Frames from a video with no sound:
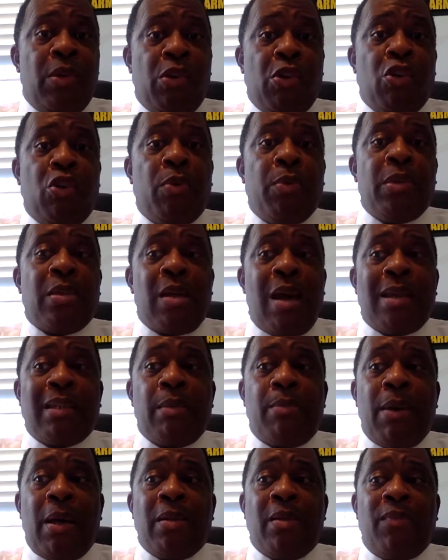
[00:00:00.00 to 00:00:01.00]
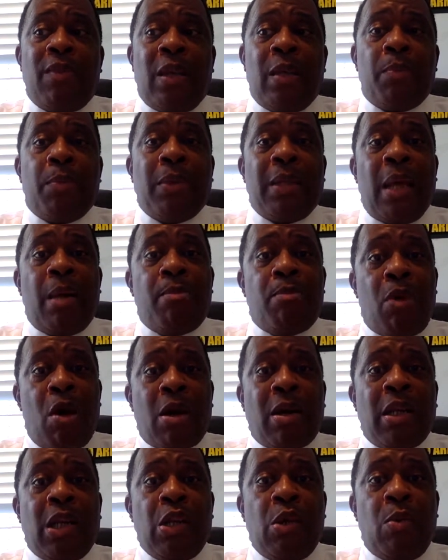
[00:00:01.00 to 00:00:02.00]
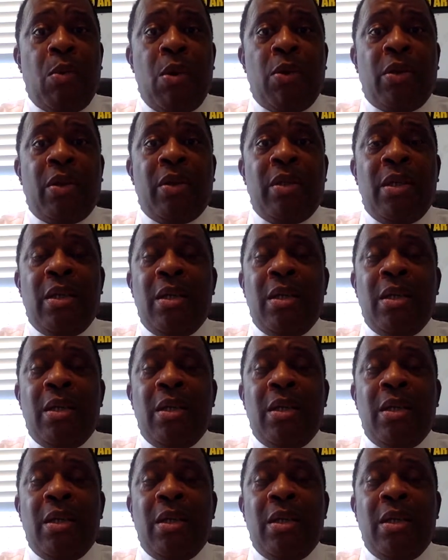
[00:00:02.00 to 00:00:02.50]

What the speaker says: earlier we talked about developing that marketing quota.